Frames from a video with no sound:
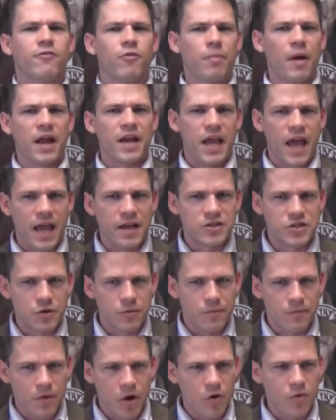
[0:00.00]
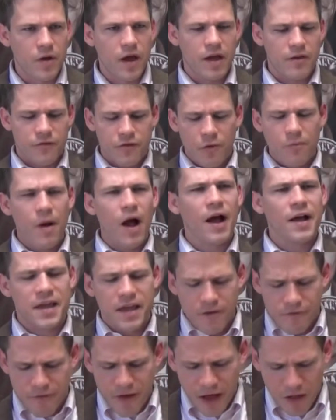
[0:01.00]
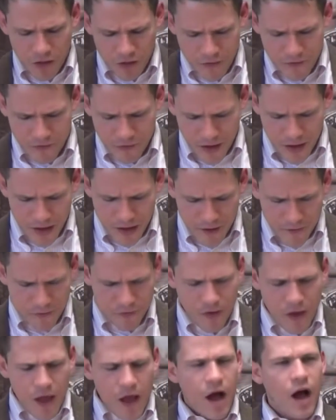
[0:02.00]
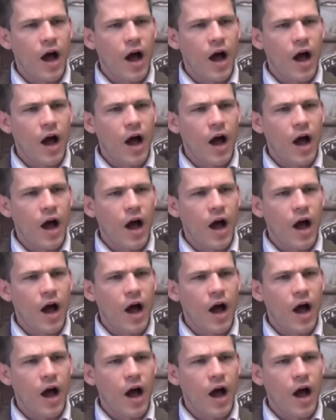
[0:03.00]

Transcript: everybody hate you. Okay, so Machiavelli says,